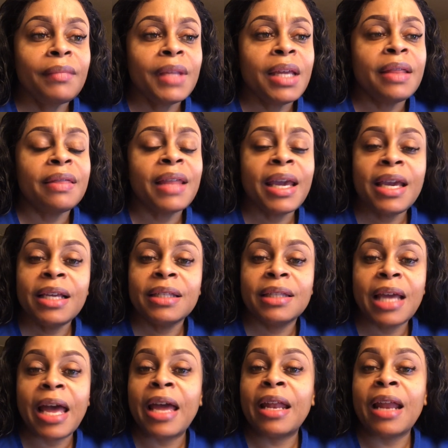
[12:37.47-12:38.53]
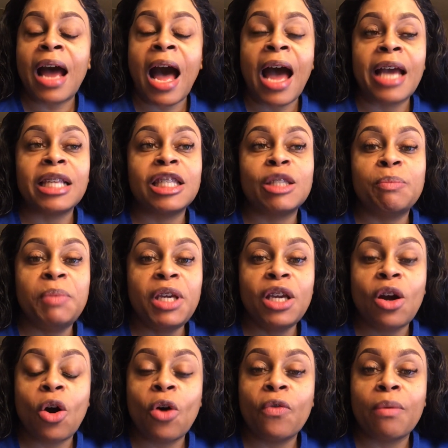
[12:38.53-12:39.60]
things that I
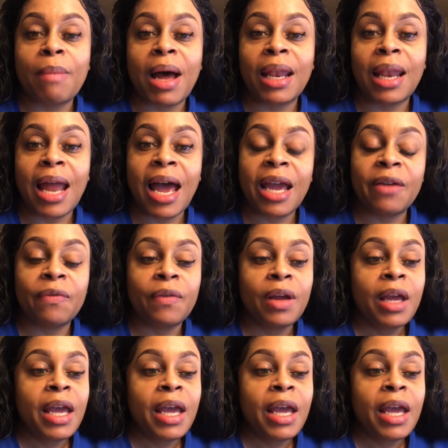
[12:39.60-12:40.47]
speak over my life.